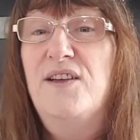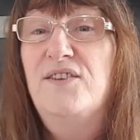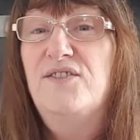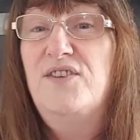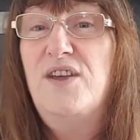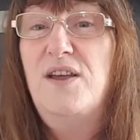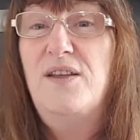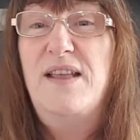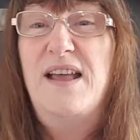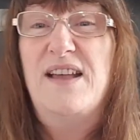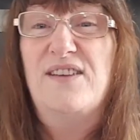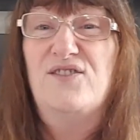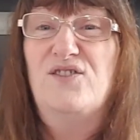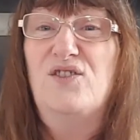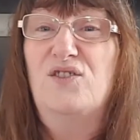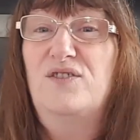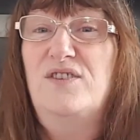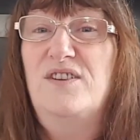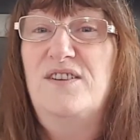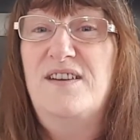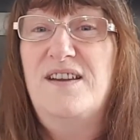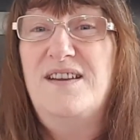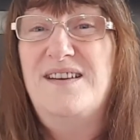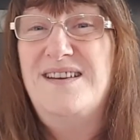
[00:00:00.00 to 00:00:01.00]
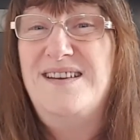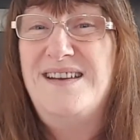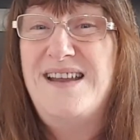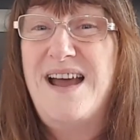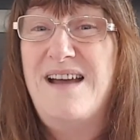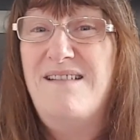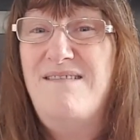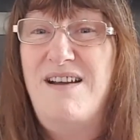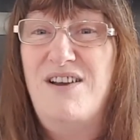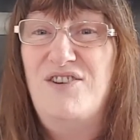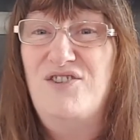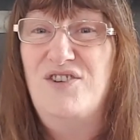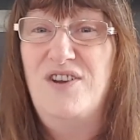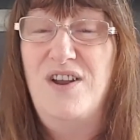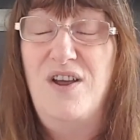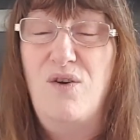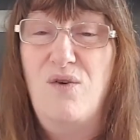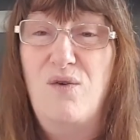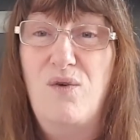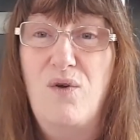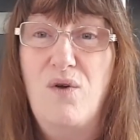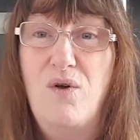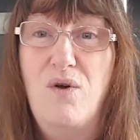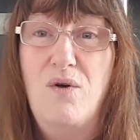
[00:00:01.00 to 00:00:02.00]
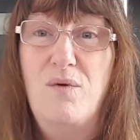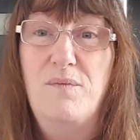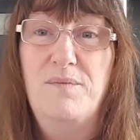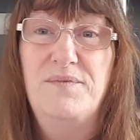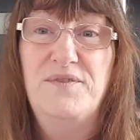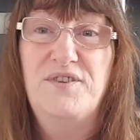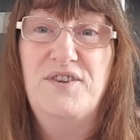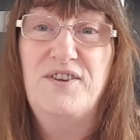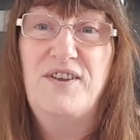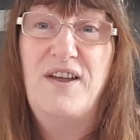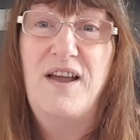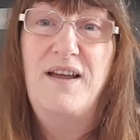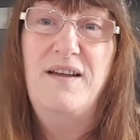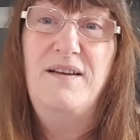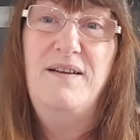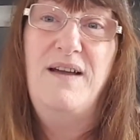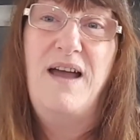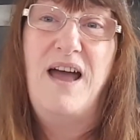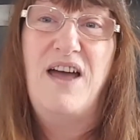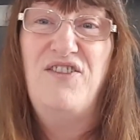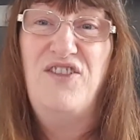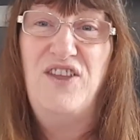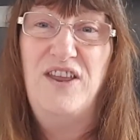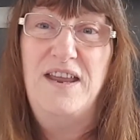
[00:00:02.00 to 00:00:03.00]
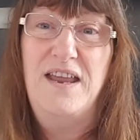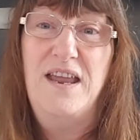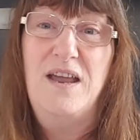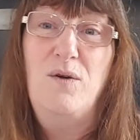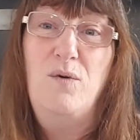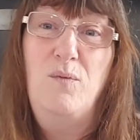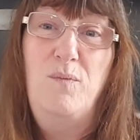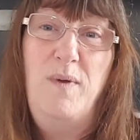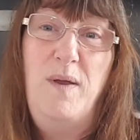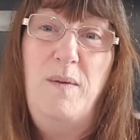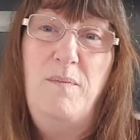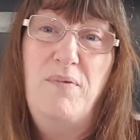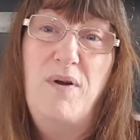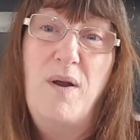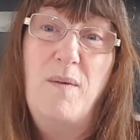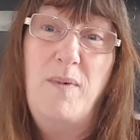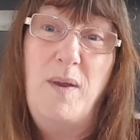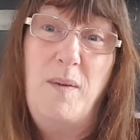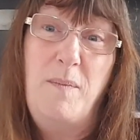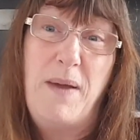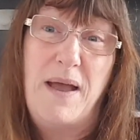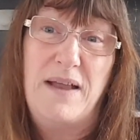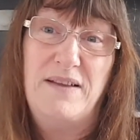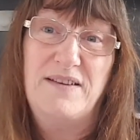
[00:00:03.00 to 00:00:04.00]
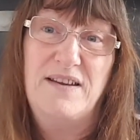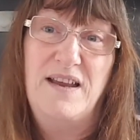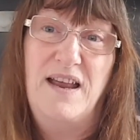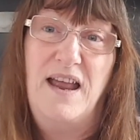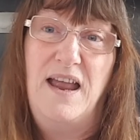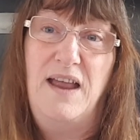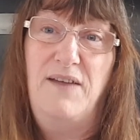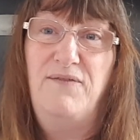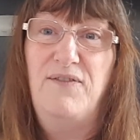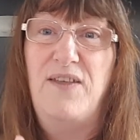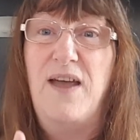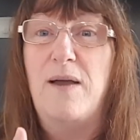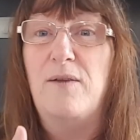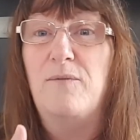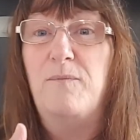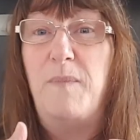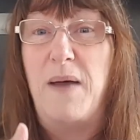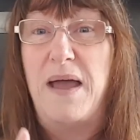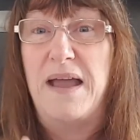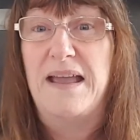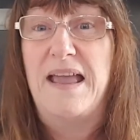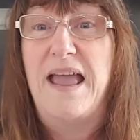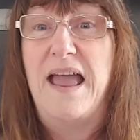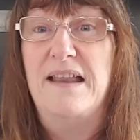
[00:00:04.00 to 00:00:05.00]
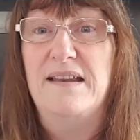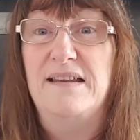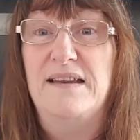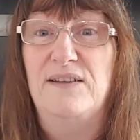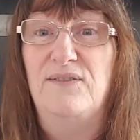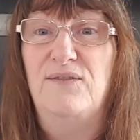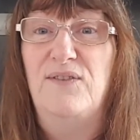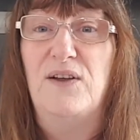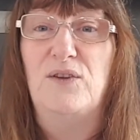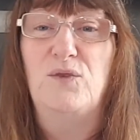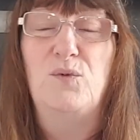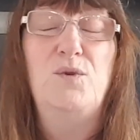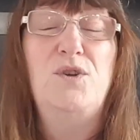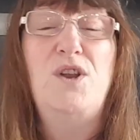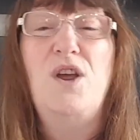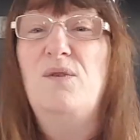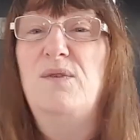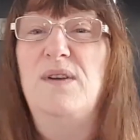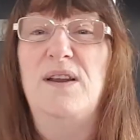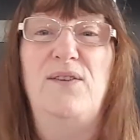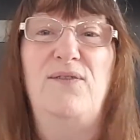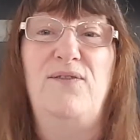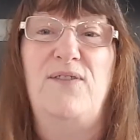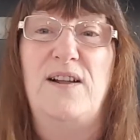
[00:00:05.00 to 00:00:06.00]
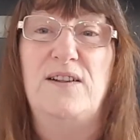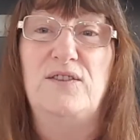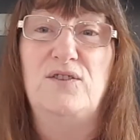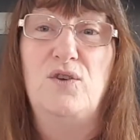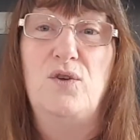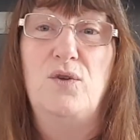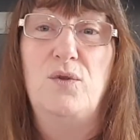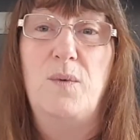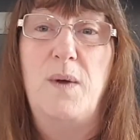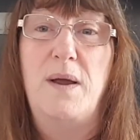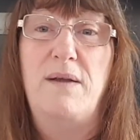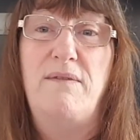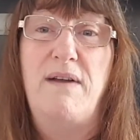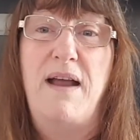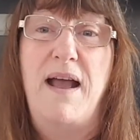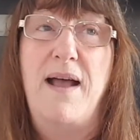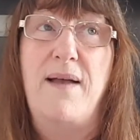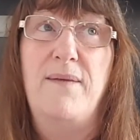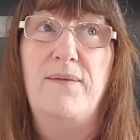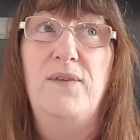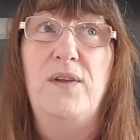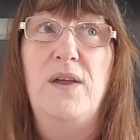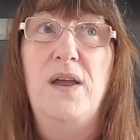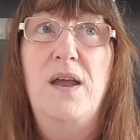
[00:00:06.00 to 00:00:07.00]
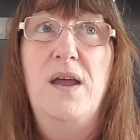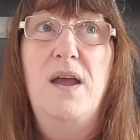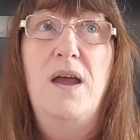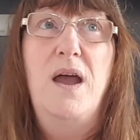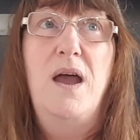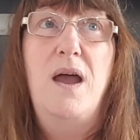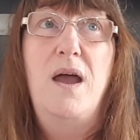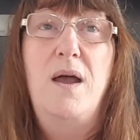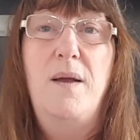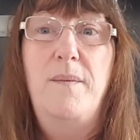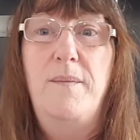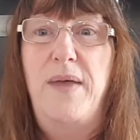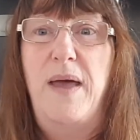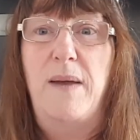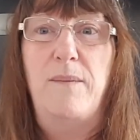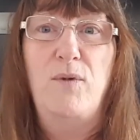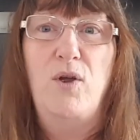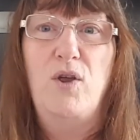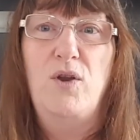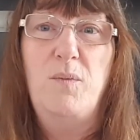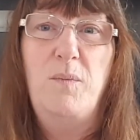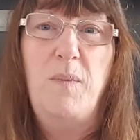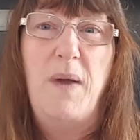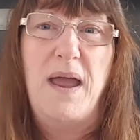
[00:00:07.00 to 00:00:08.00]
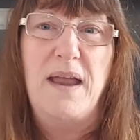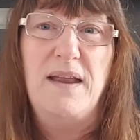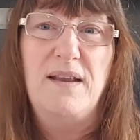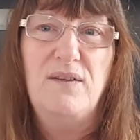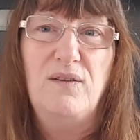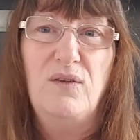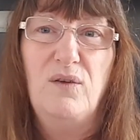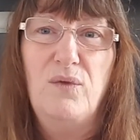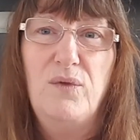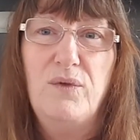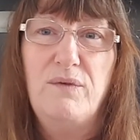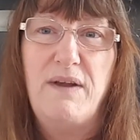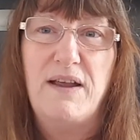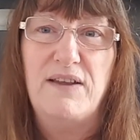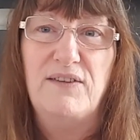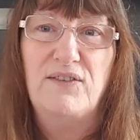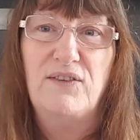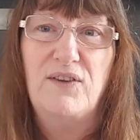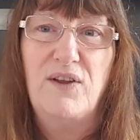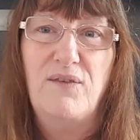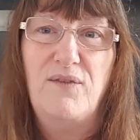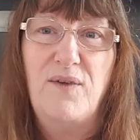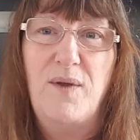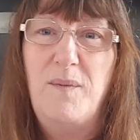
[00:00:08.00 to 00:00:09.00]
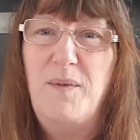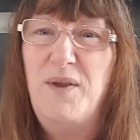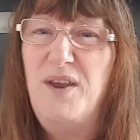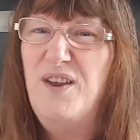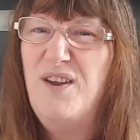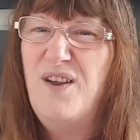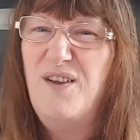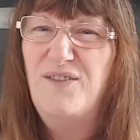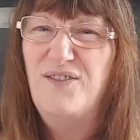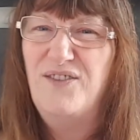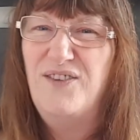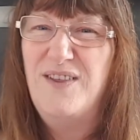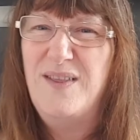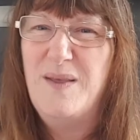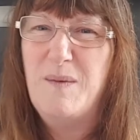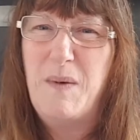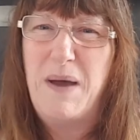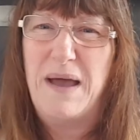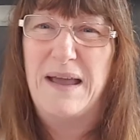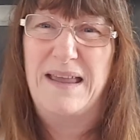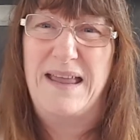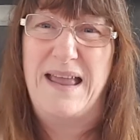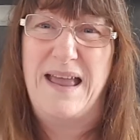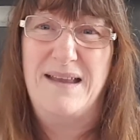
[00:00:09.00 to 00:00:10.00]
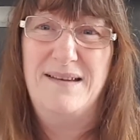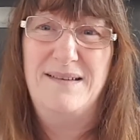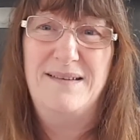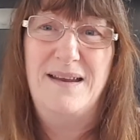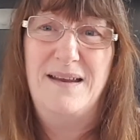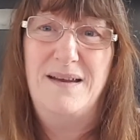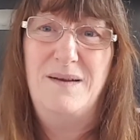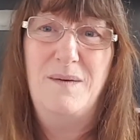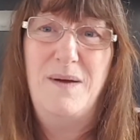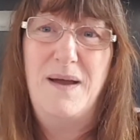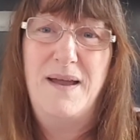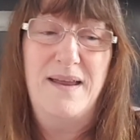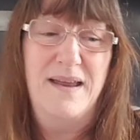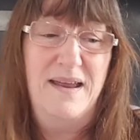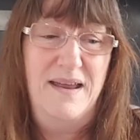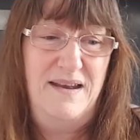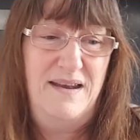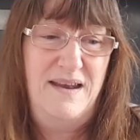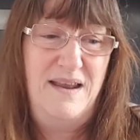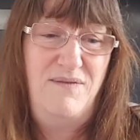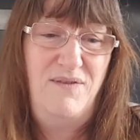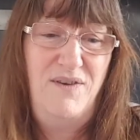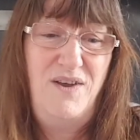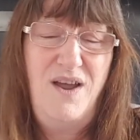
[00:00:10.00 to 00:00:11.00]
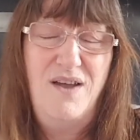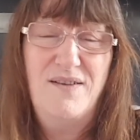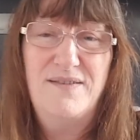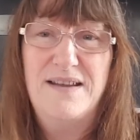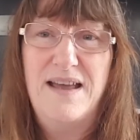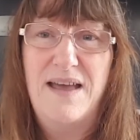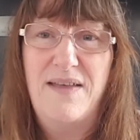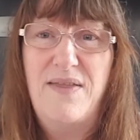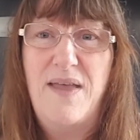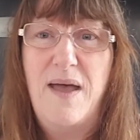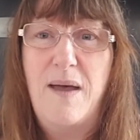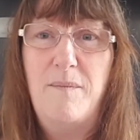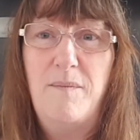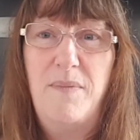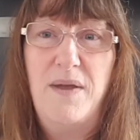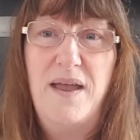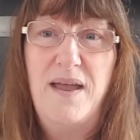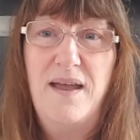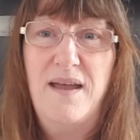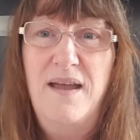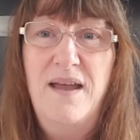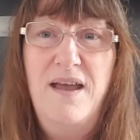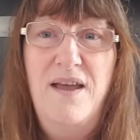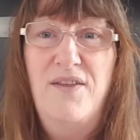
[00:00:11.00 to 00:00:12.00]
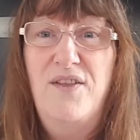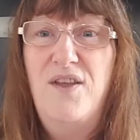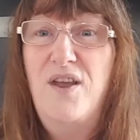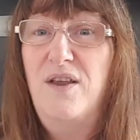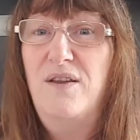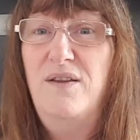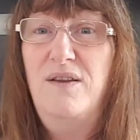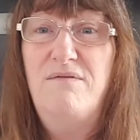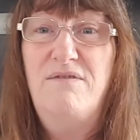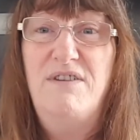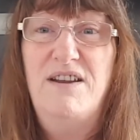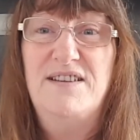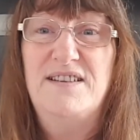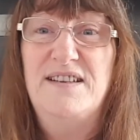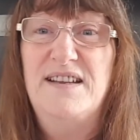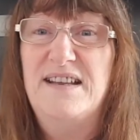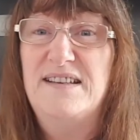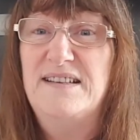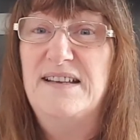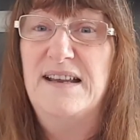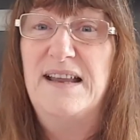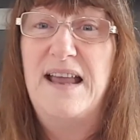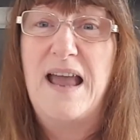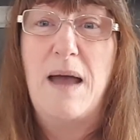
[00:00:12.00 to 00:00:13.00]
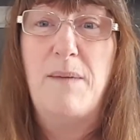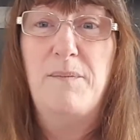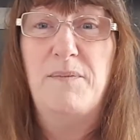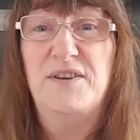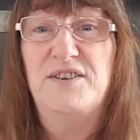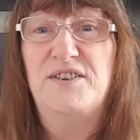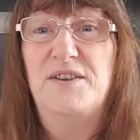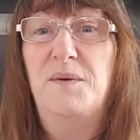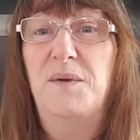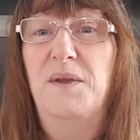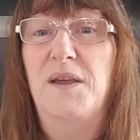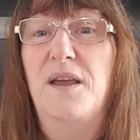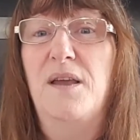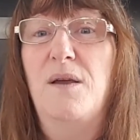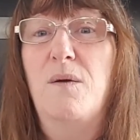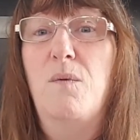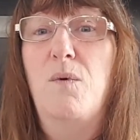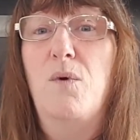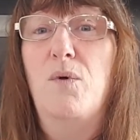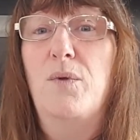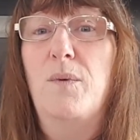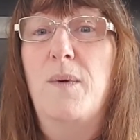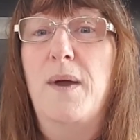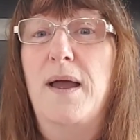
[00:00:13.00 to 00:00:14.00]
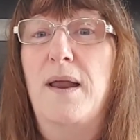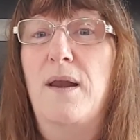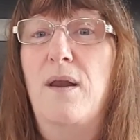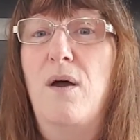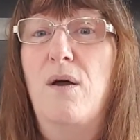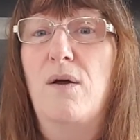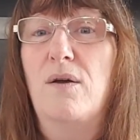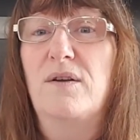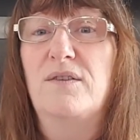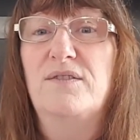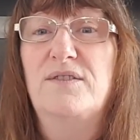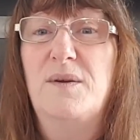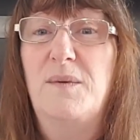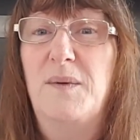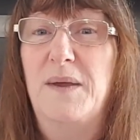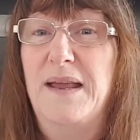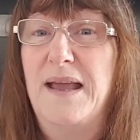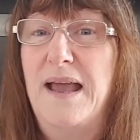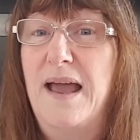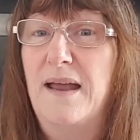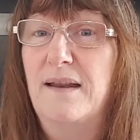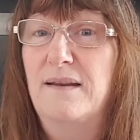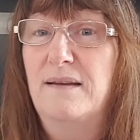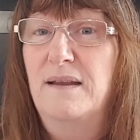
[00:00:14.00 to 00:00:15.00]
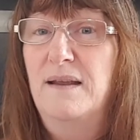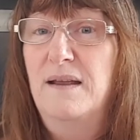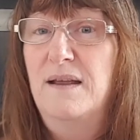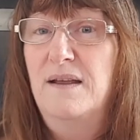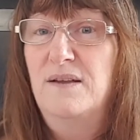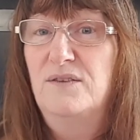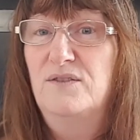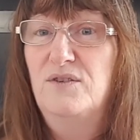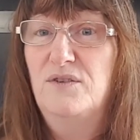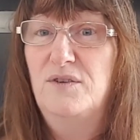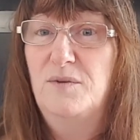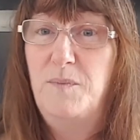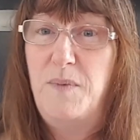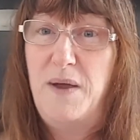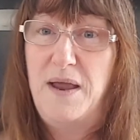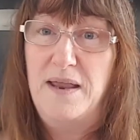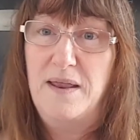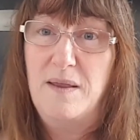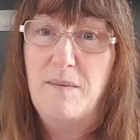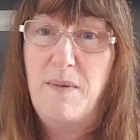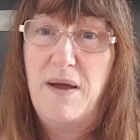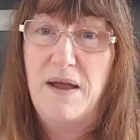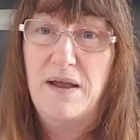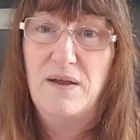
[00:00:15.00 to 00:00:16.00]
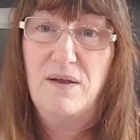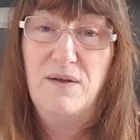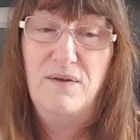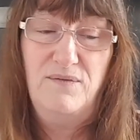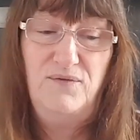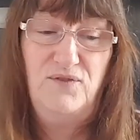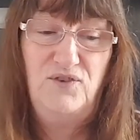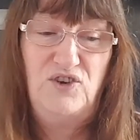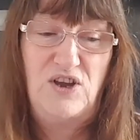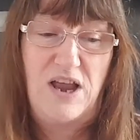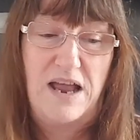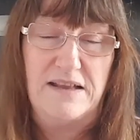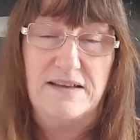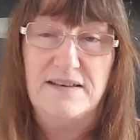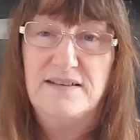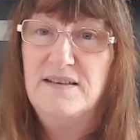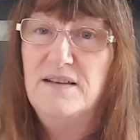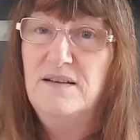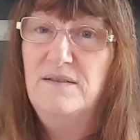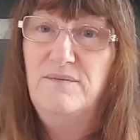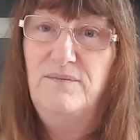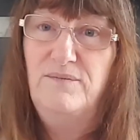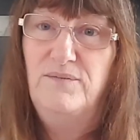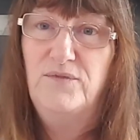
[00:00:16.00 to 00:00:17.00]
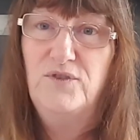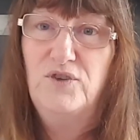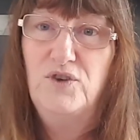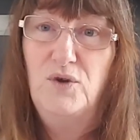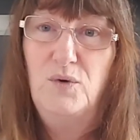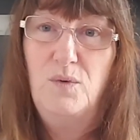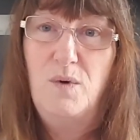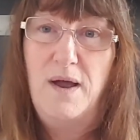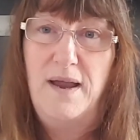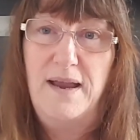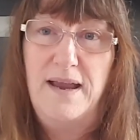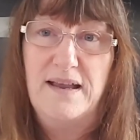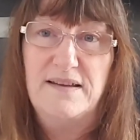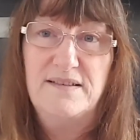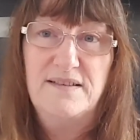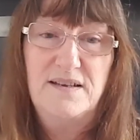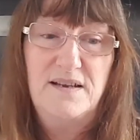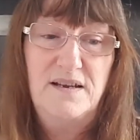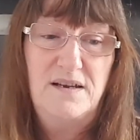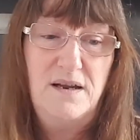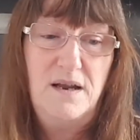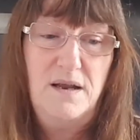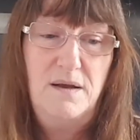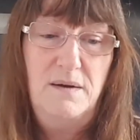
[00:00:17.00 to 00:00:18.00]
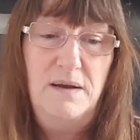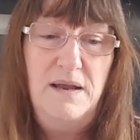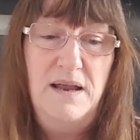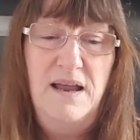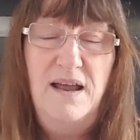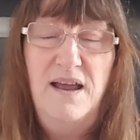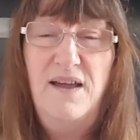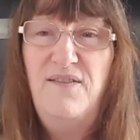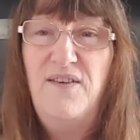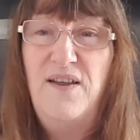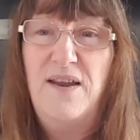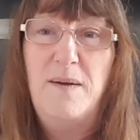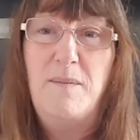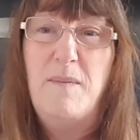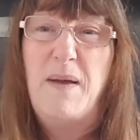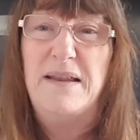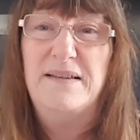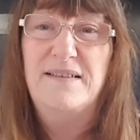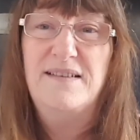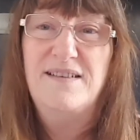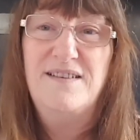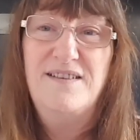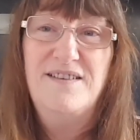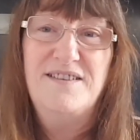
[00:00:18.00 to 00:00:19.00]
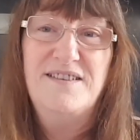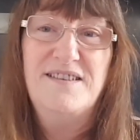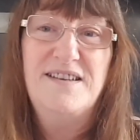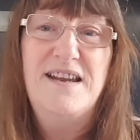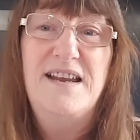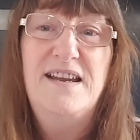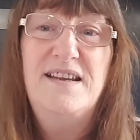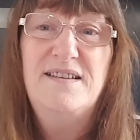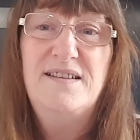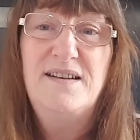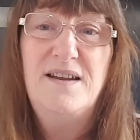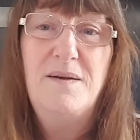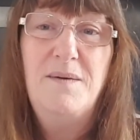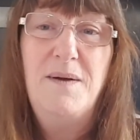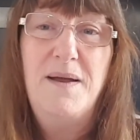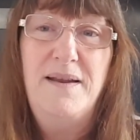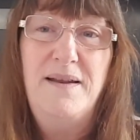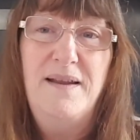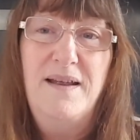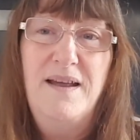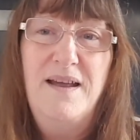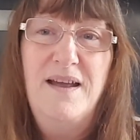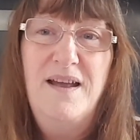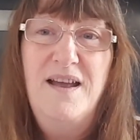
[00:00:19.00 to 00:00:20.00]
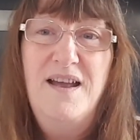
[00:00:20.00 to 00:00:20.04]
So that's sort of the direction it will come. So I think it will be probably better if that back end is felt. We don't need to felt all the way around. I'm going to paint all the rest of it, but you don't see the back end anyway. Never go down that bit. The only reason there's a gap is so we can go all the way along, so we can sort of paint the back of sheds and do what he has to do if any maintenance needs doing.